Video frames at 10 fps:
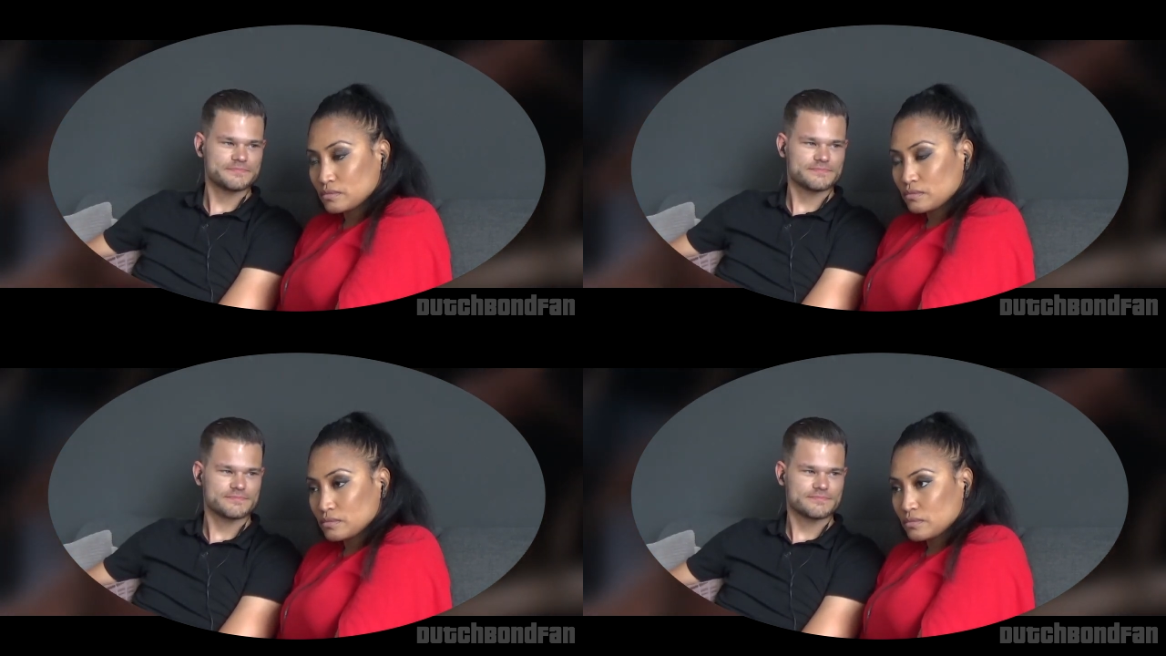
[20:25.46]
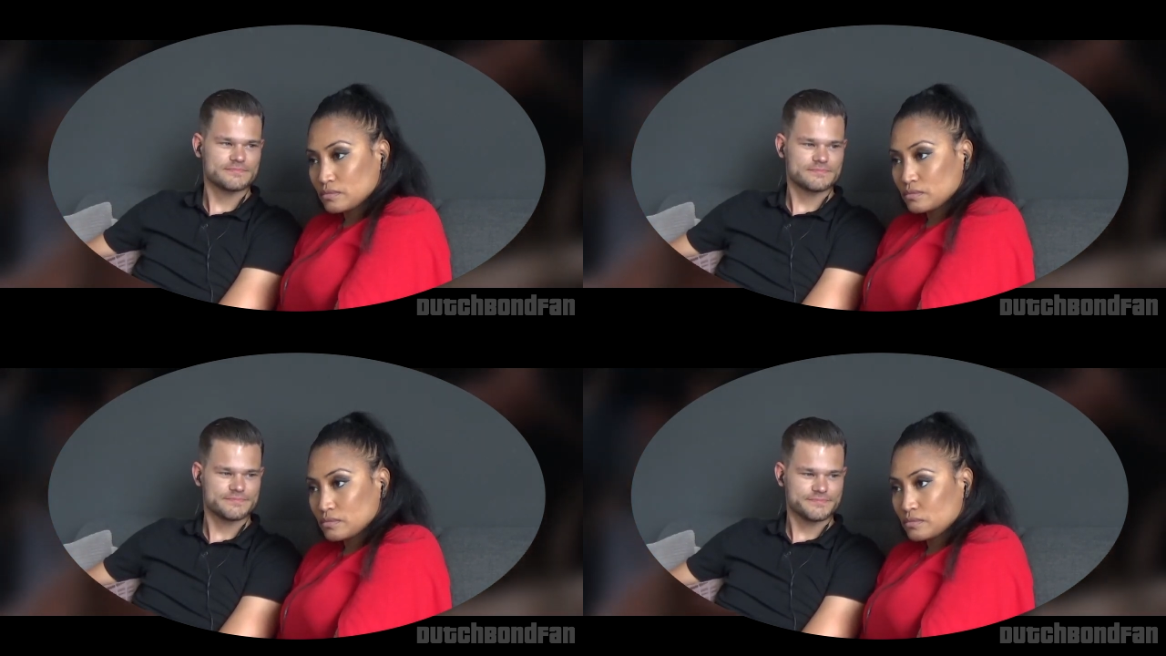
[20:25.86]

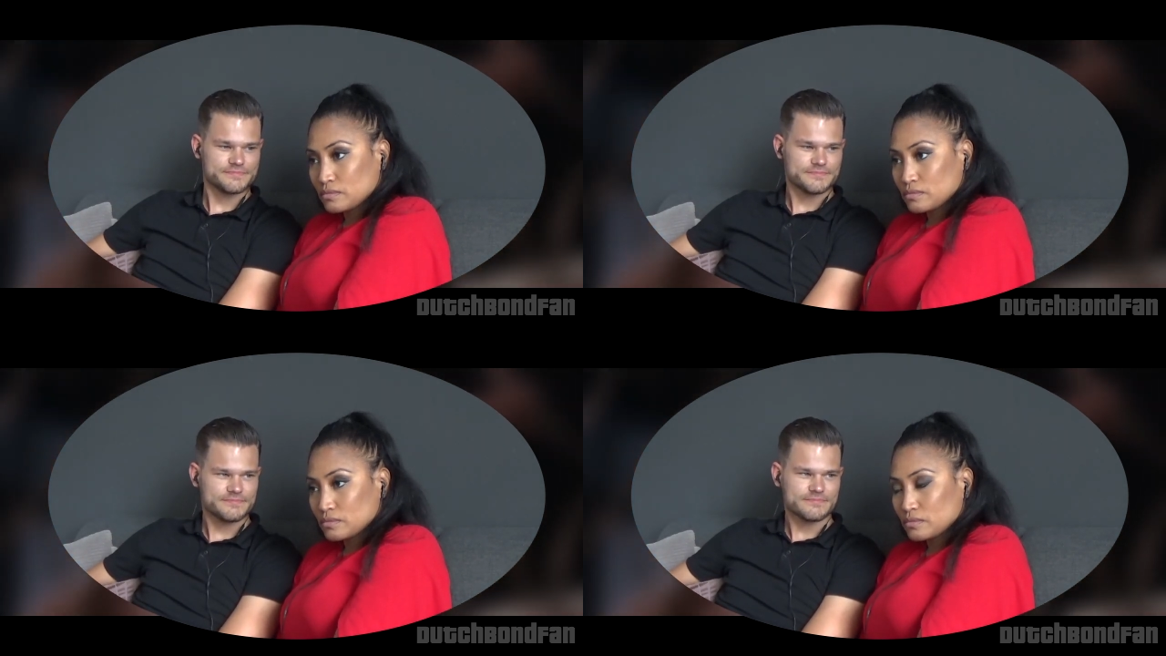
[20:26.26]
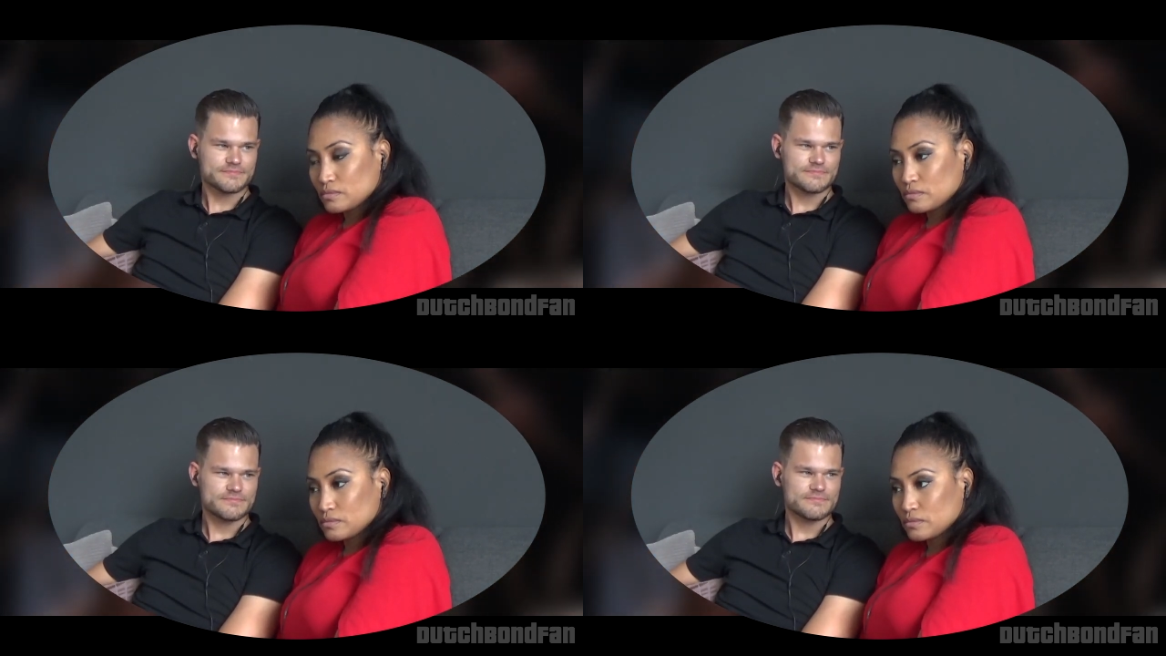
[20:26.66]

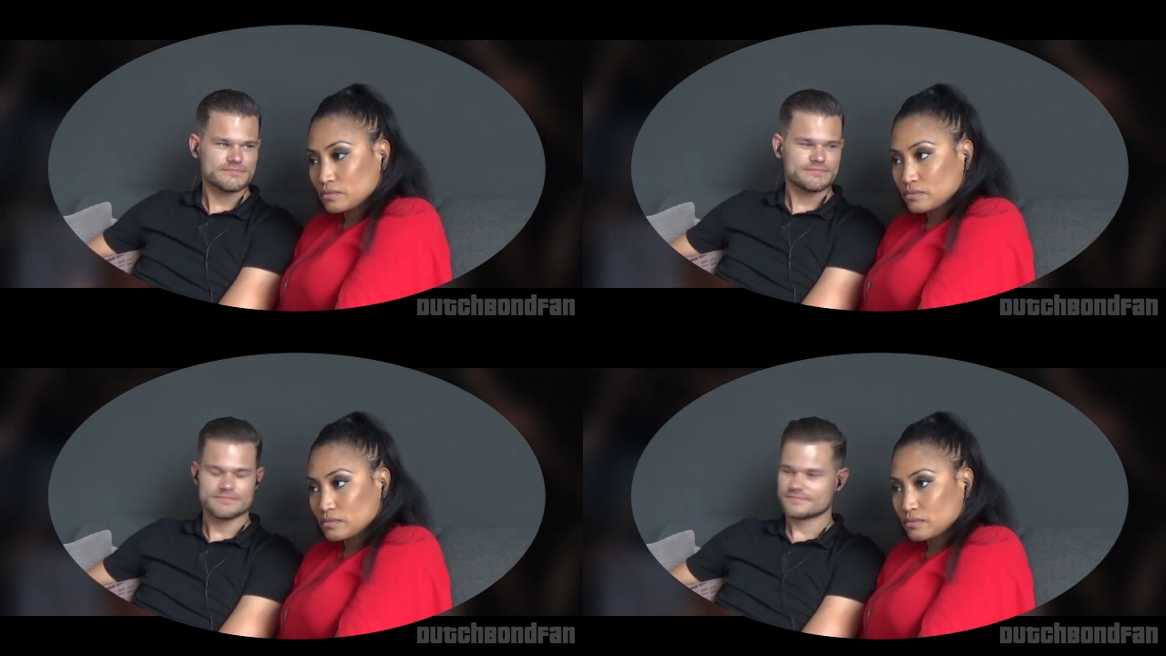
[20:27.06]
No one is speaking in this clip.